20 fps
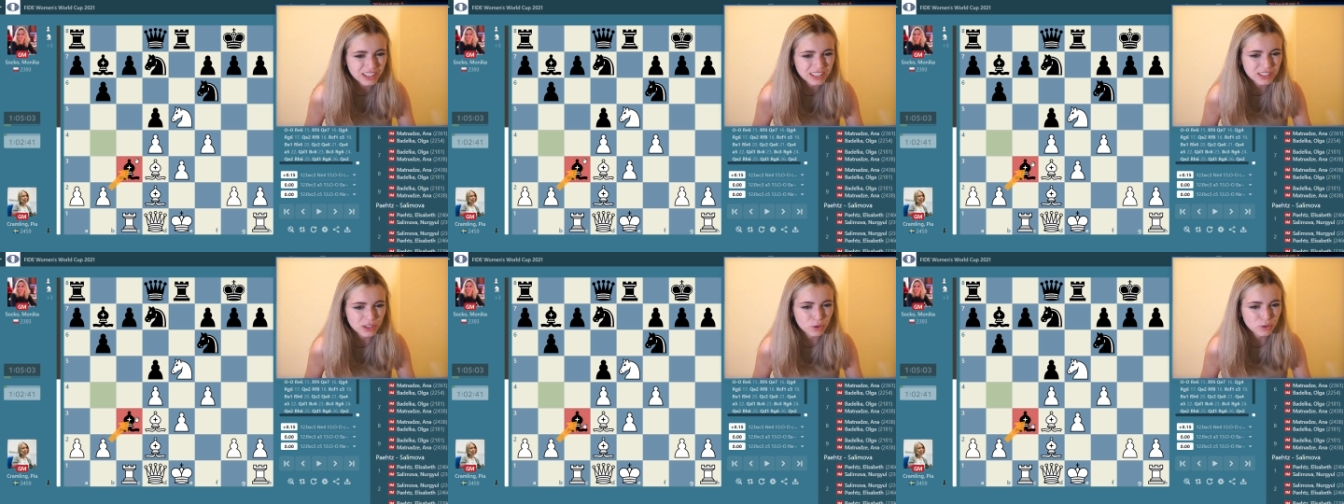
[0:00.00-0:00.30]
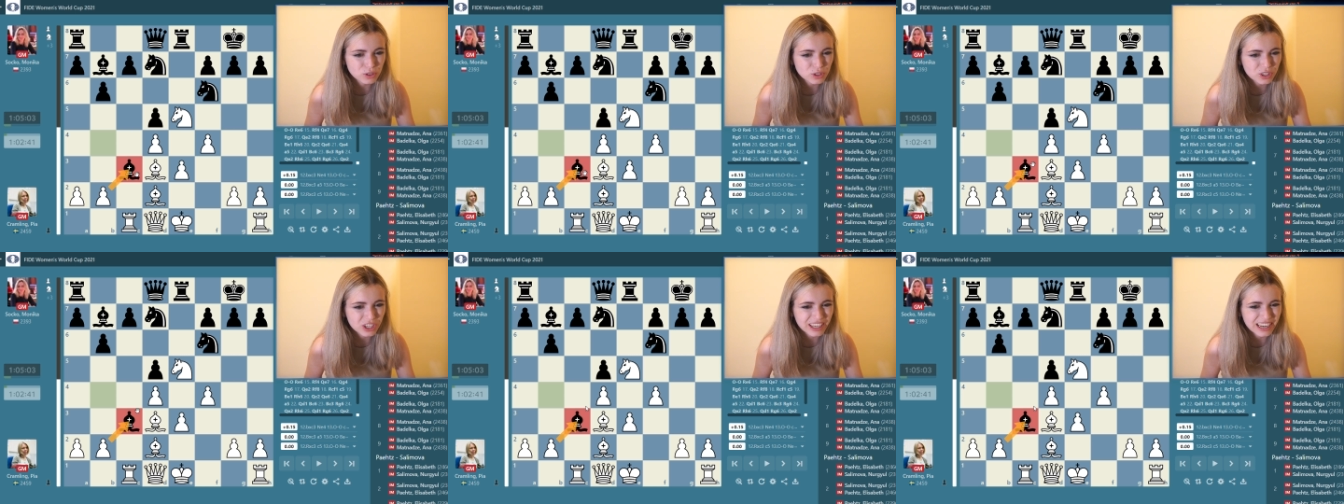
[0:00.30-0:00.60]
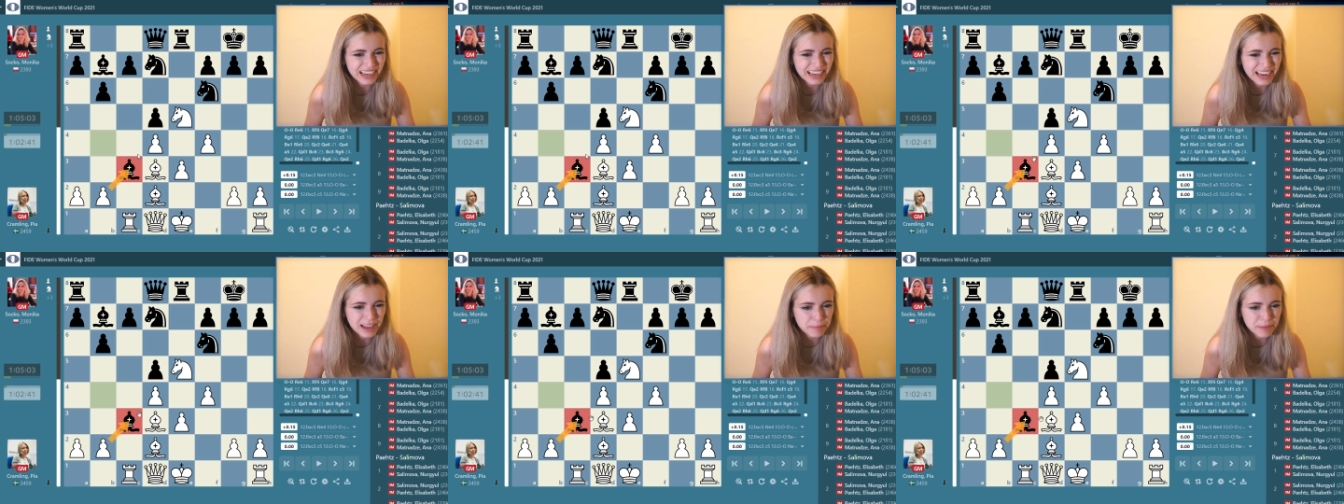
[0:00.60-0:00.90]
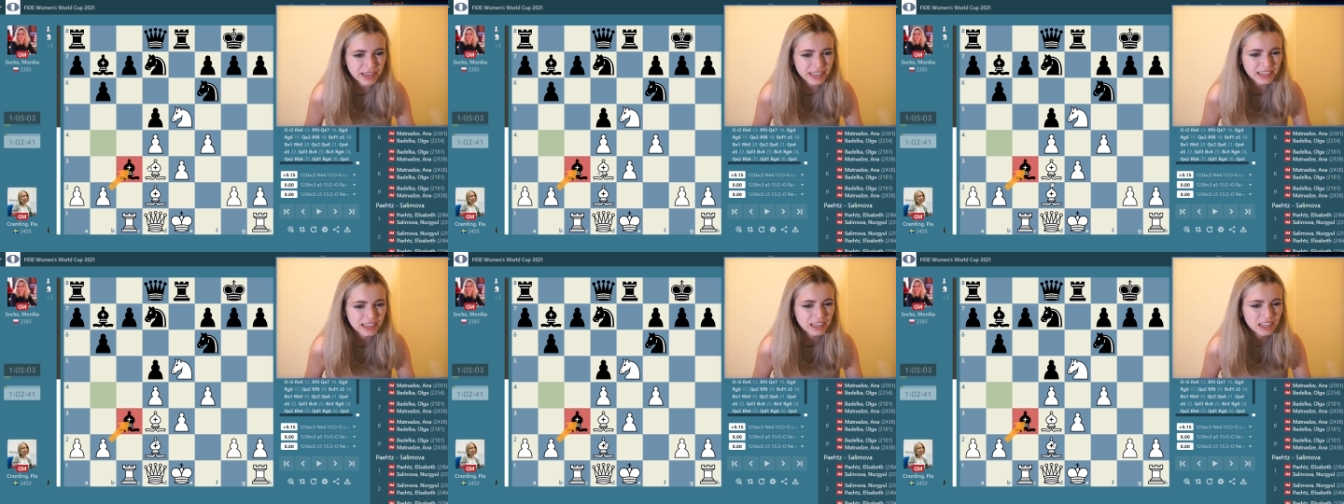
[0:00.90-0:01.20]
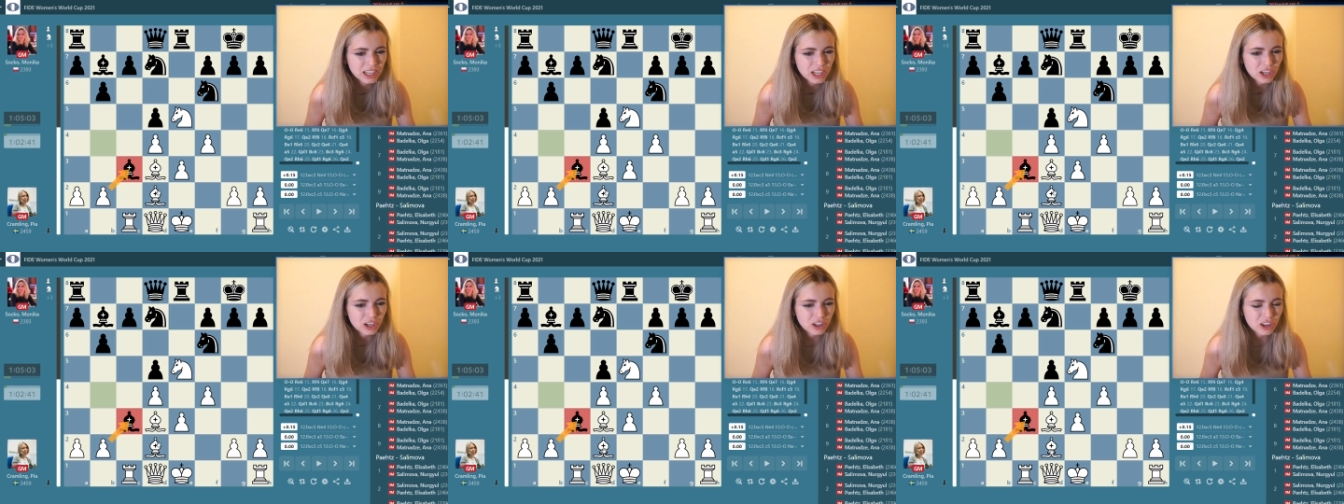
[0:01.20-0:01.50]
It's also going to limit
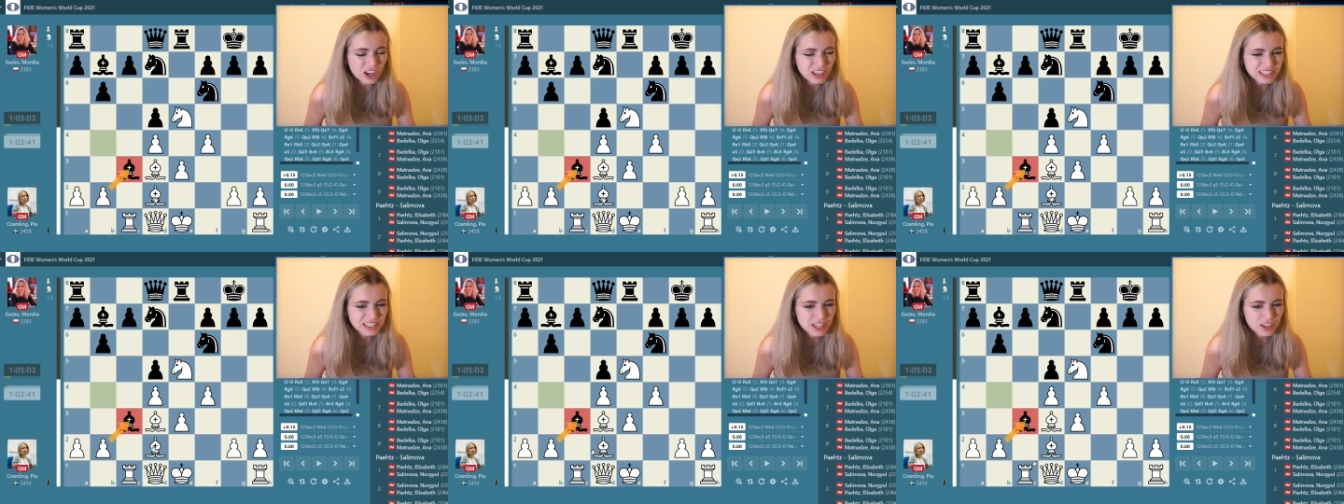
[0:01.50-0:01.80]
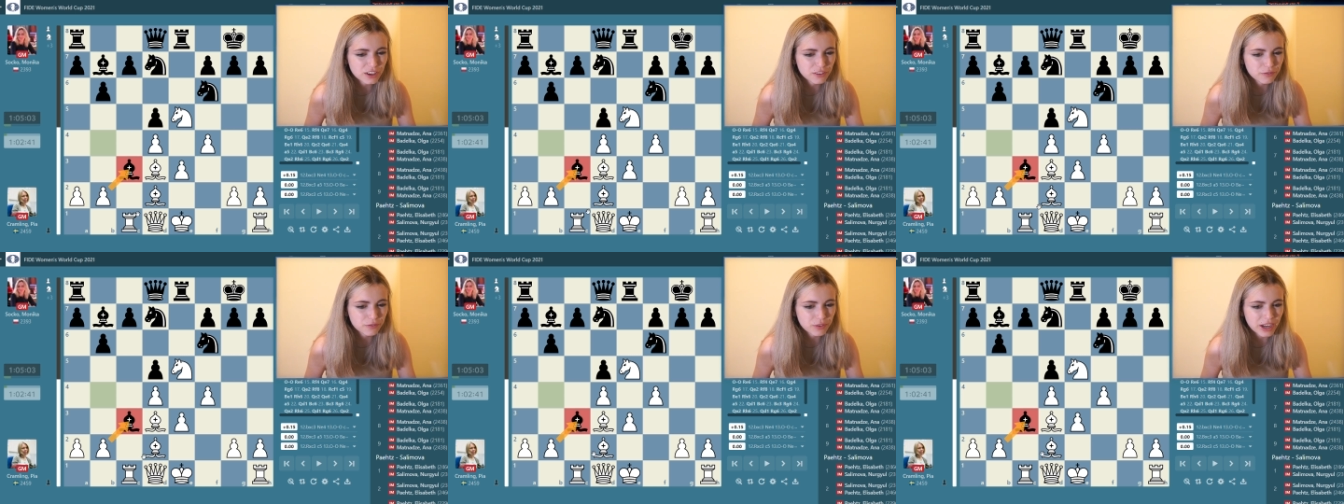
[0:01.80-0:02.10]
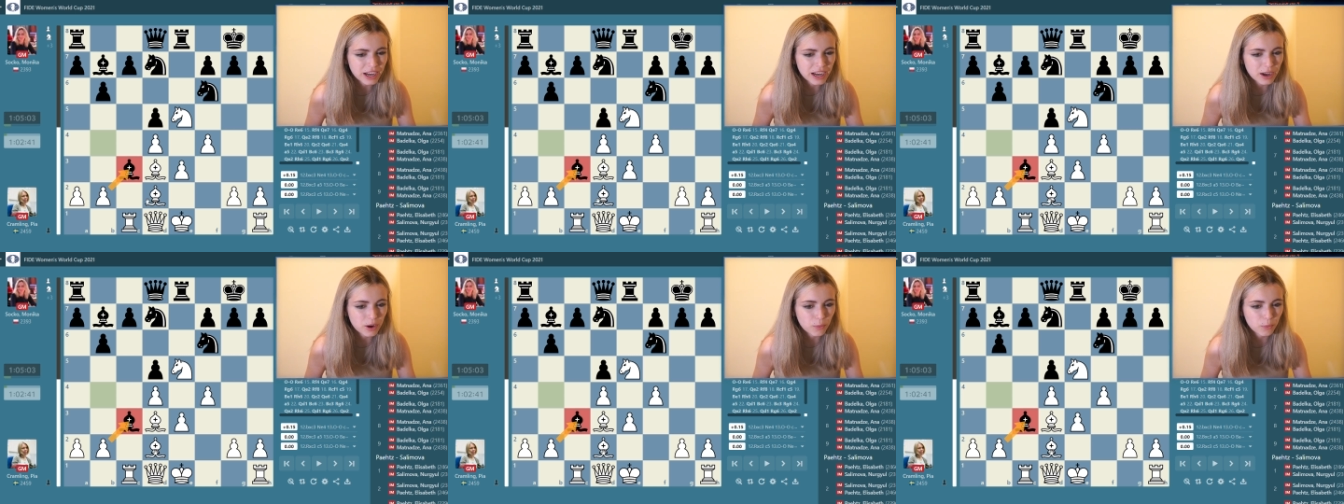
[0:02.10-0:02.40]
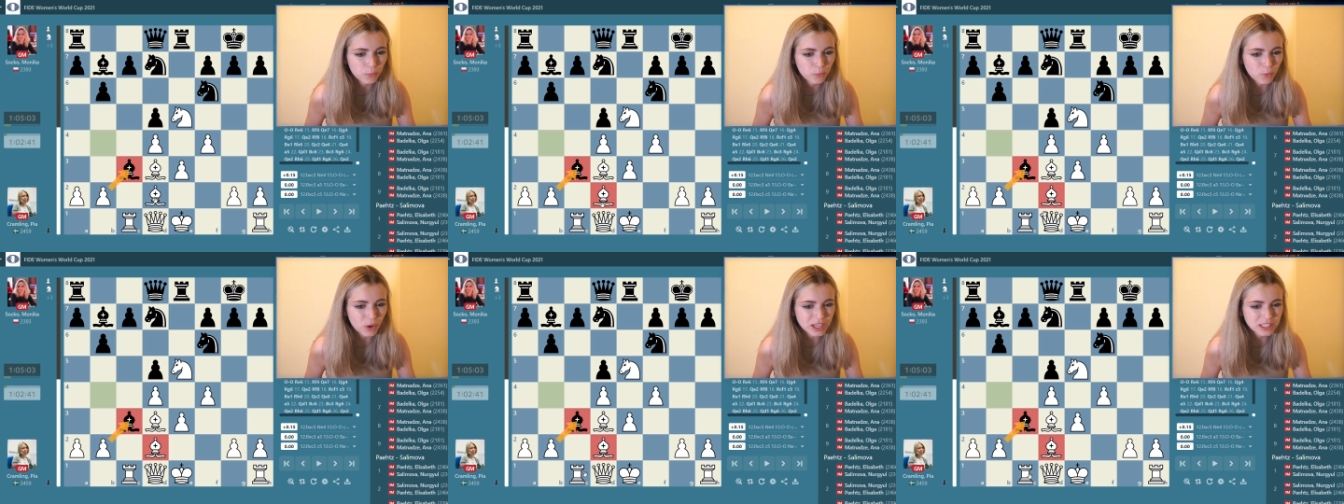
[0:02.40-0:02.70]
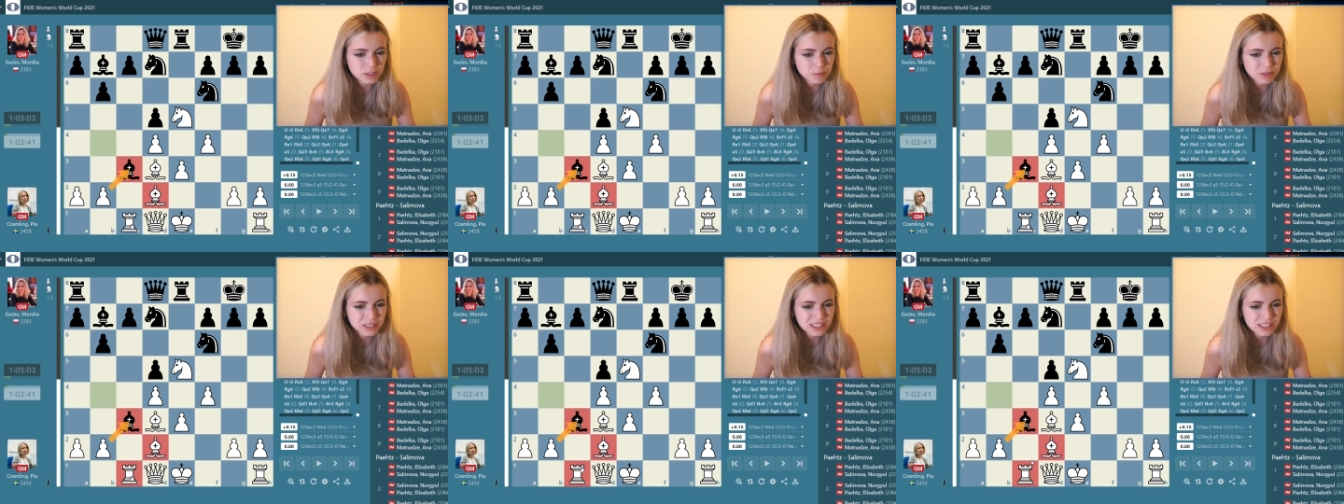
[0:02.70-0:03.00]
lots of
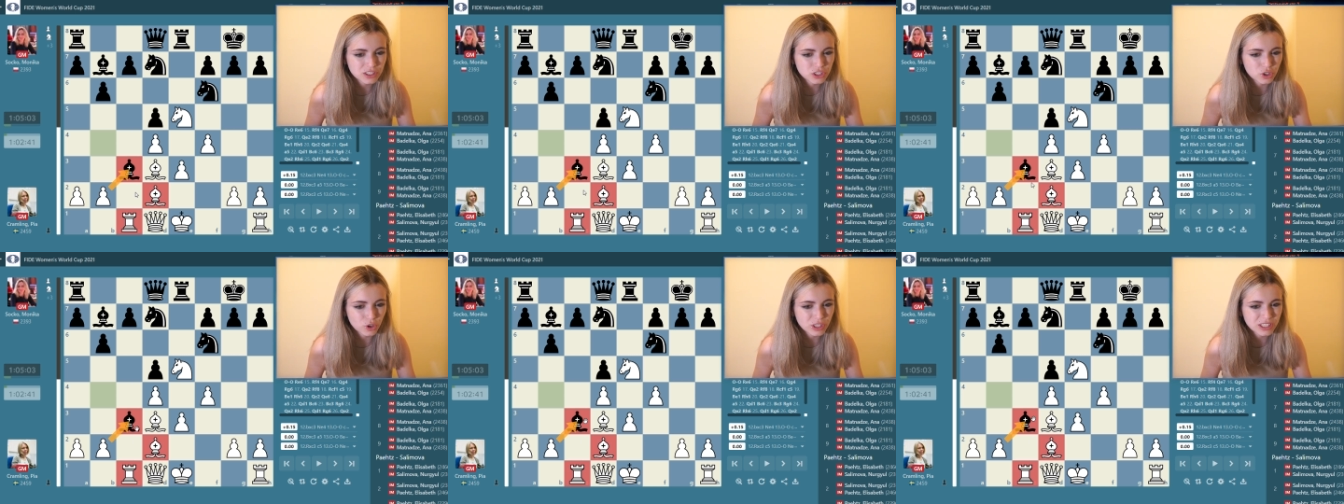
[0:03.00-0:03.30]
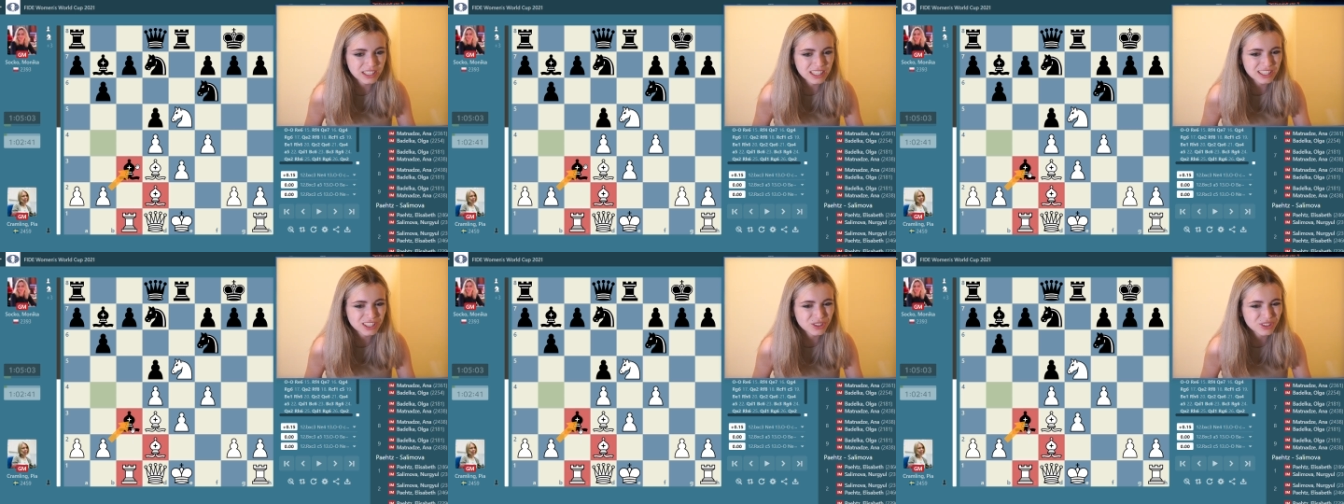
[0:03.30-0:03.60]
white's pieces choices.